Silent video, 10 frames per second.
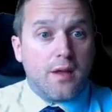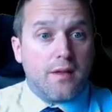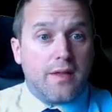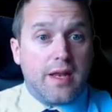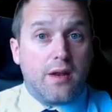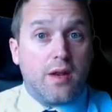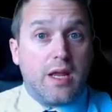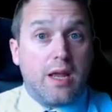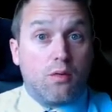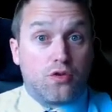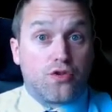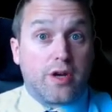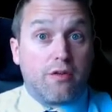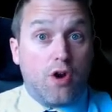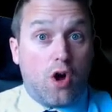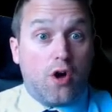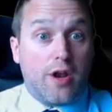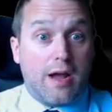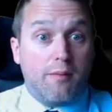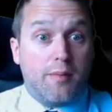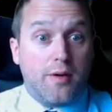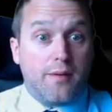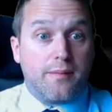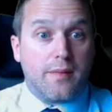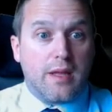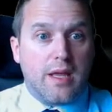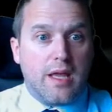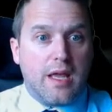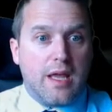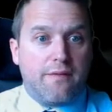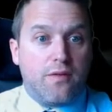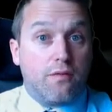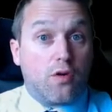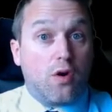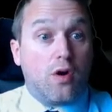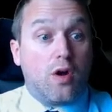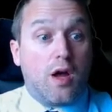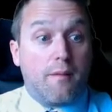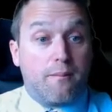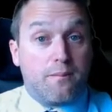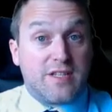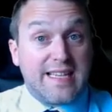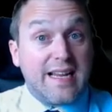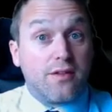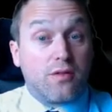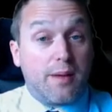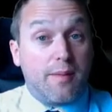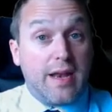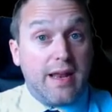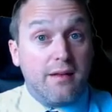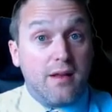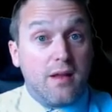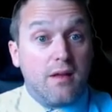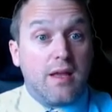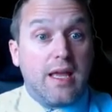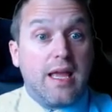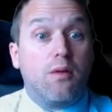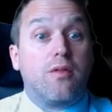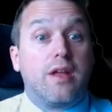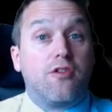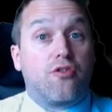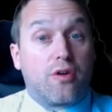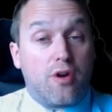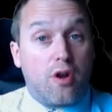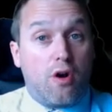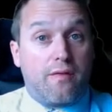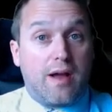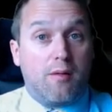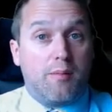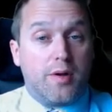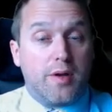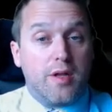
then it will trigger an on output. If you've got a signal coming in, it will then trigger an off output.